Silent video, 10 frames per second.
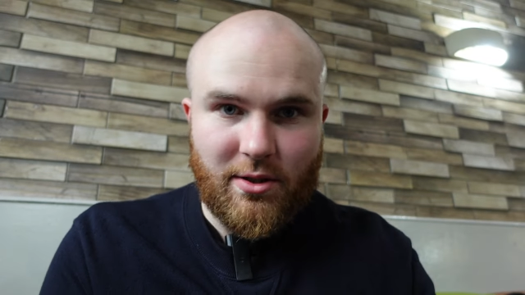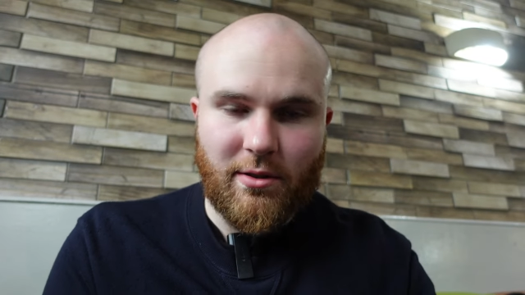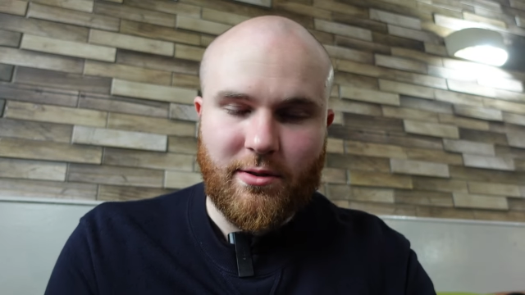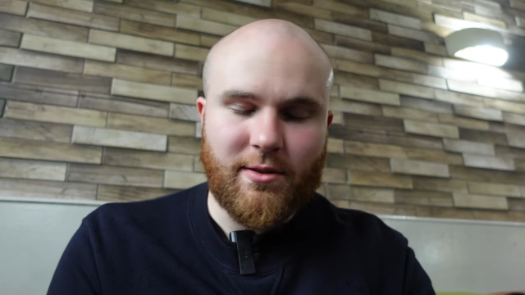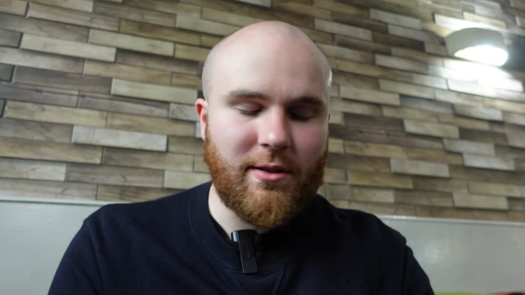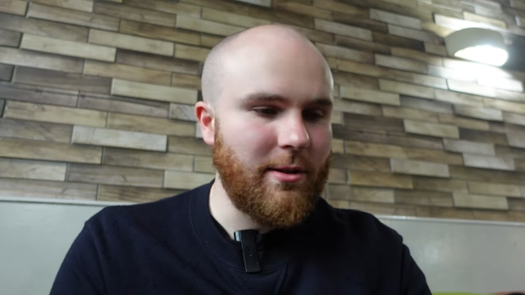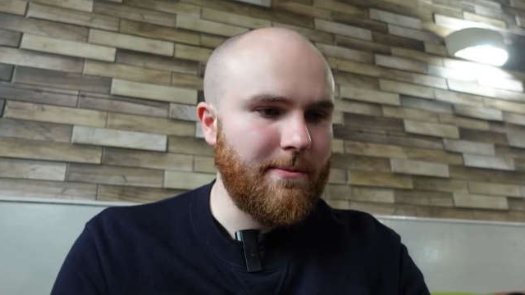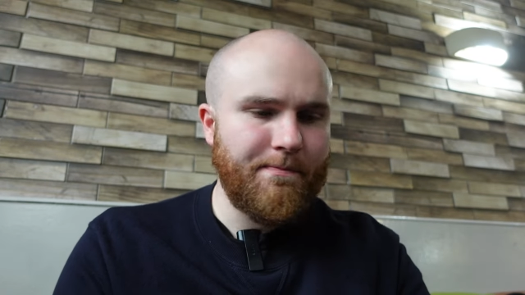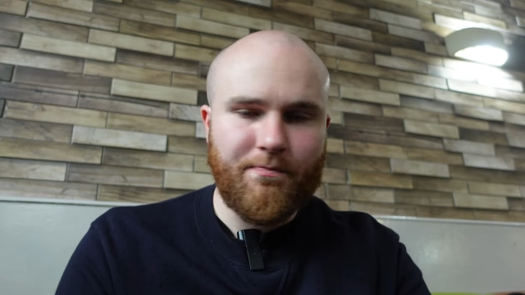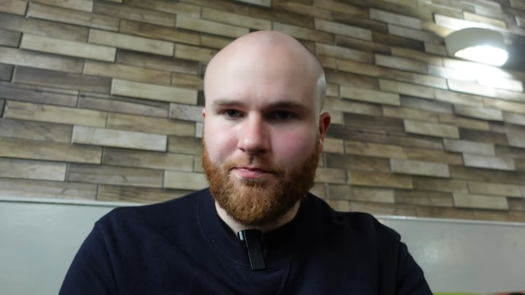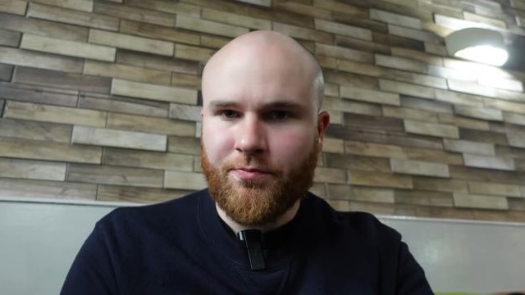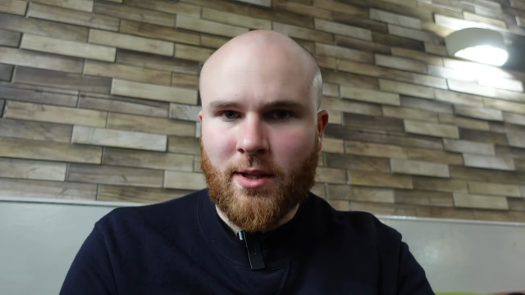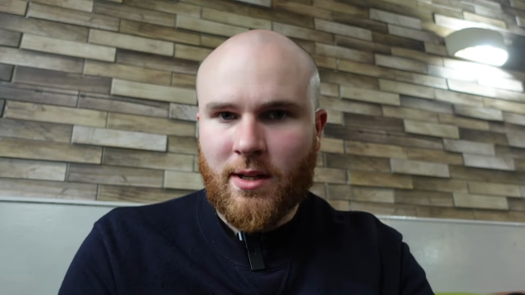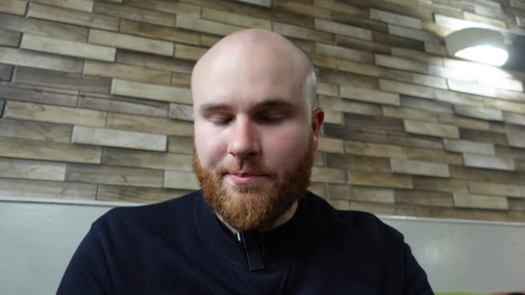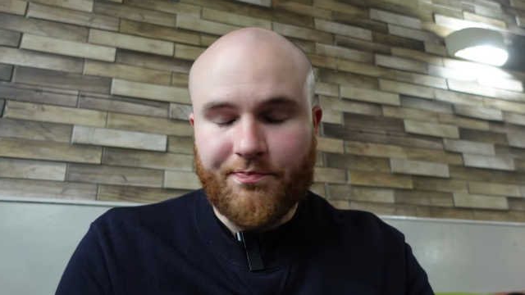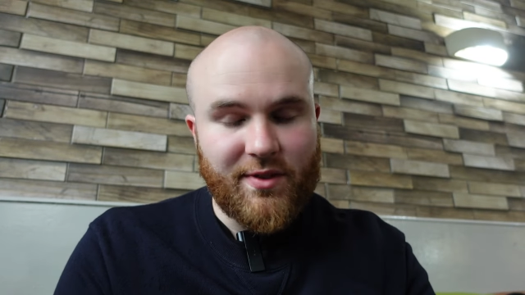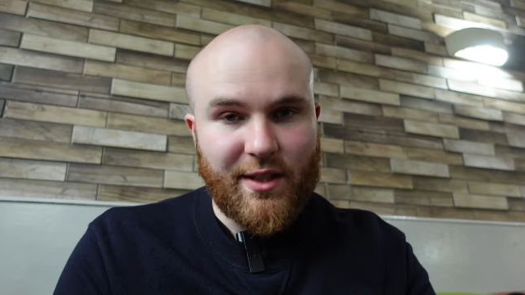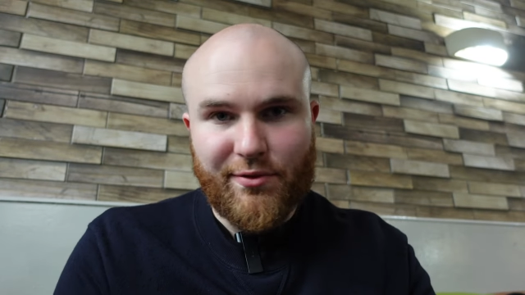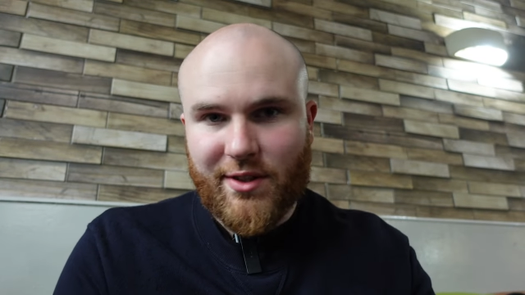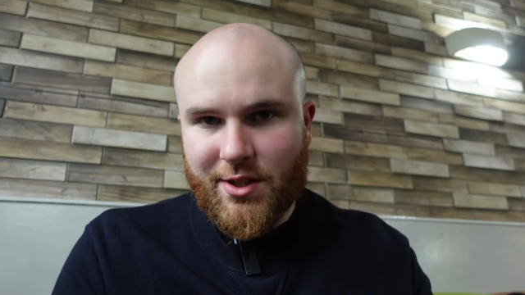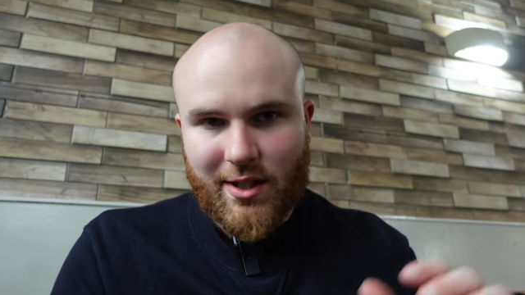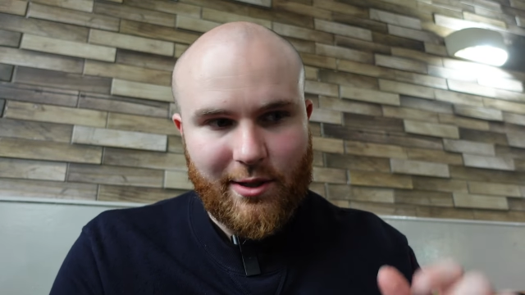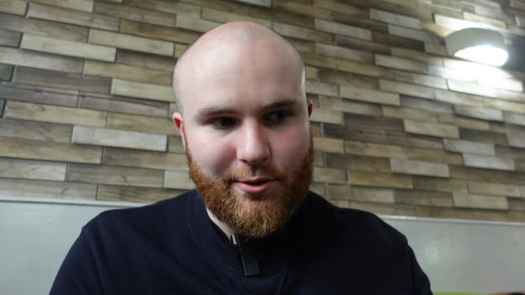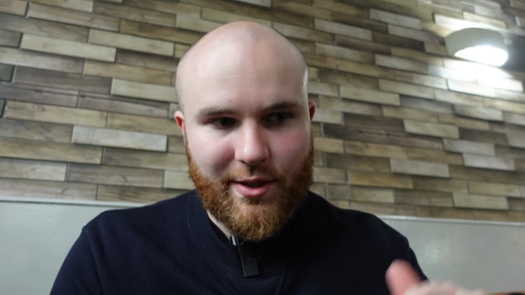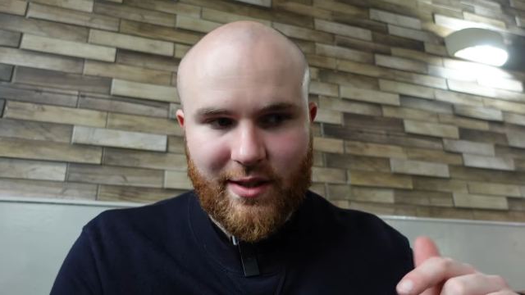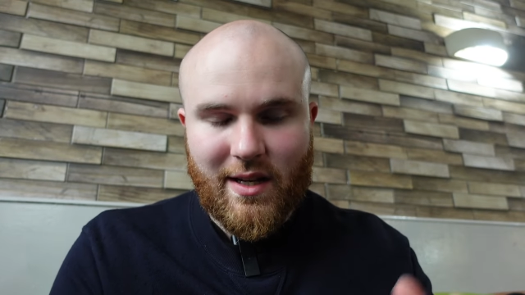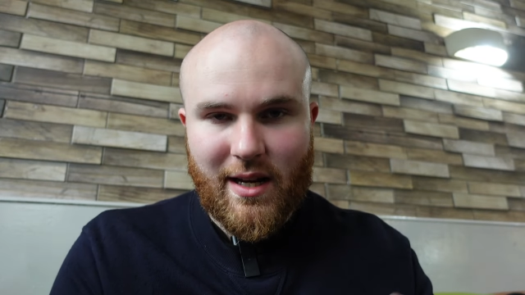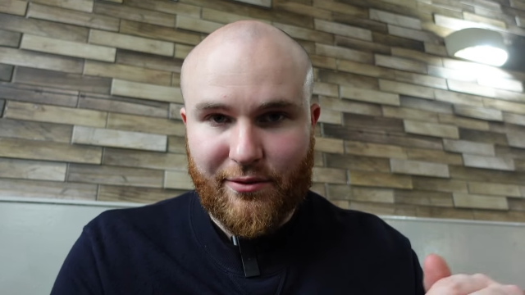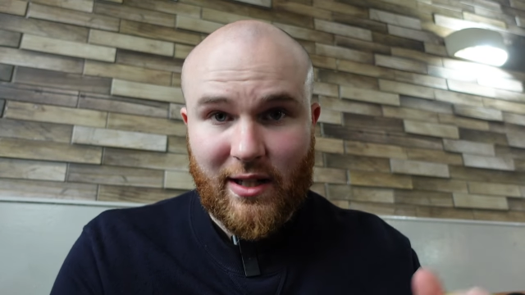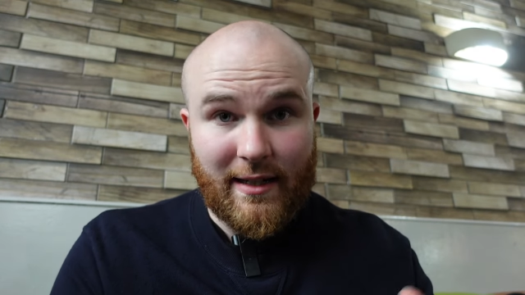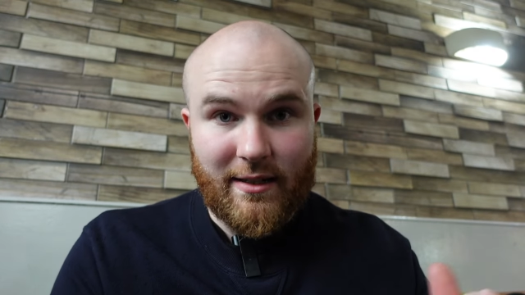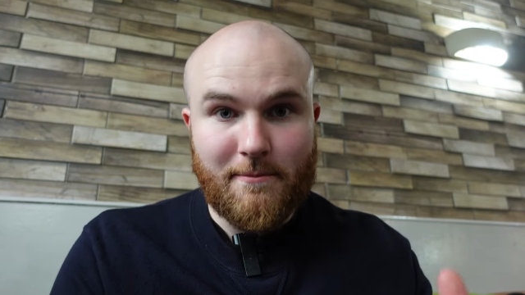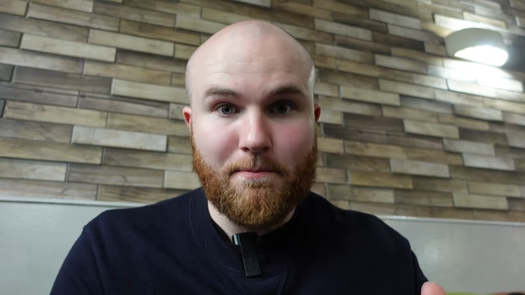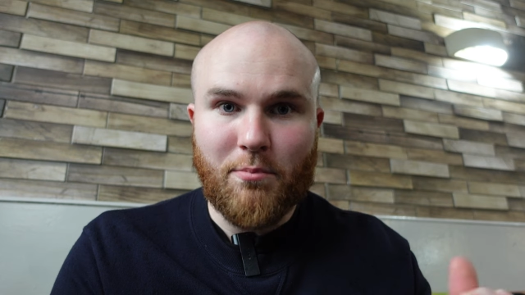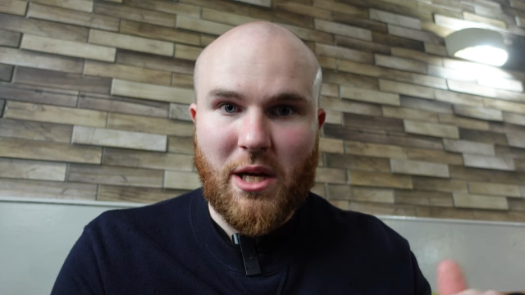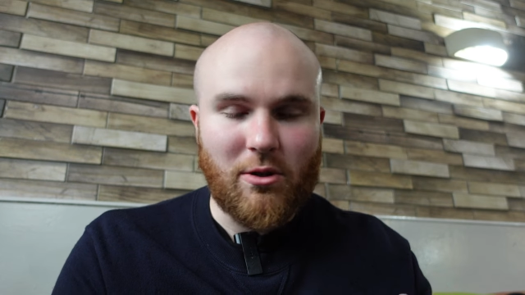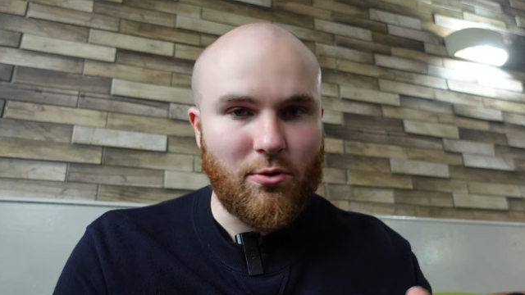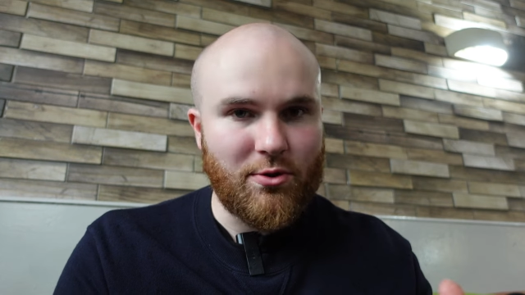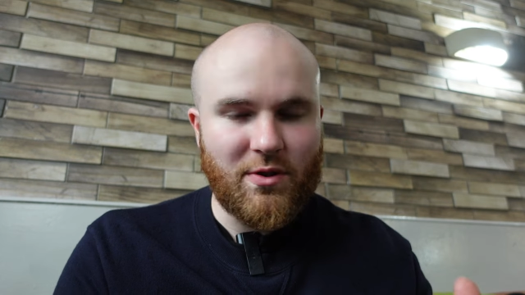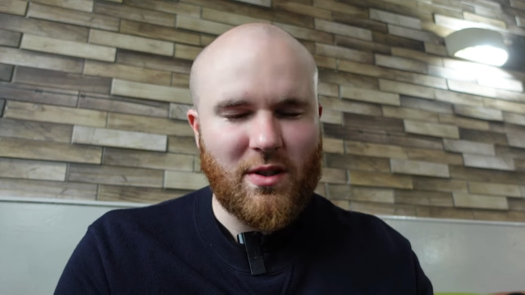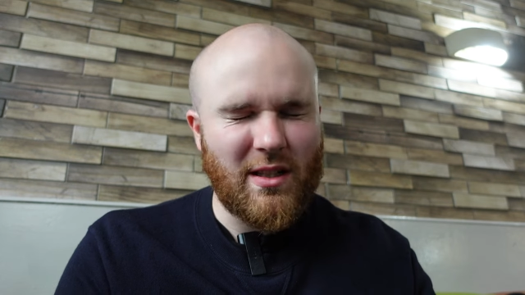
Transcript: to you guys earlier, definitely check out like the Afghani main courses.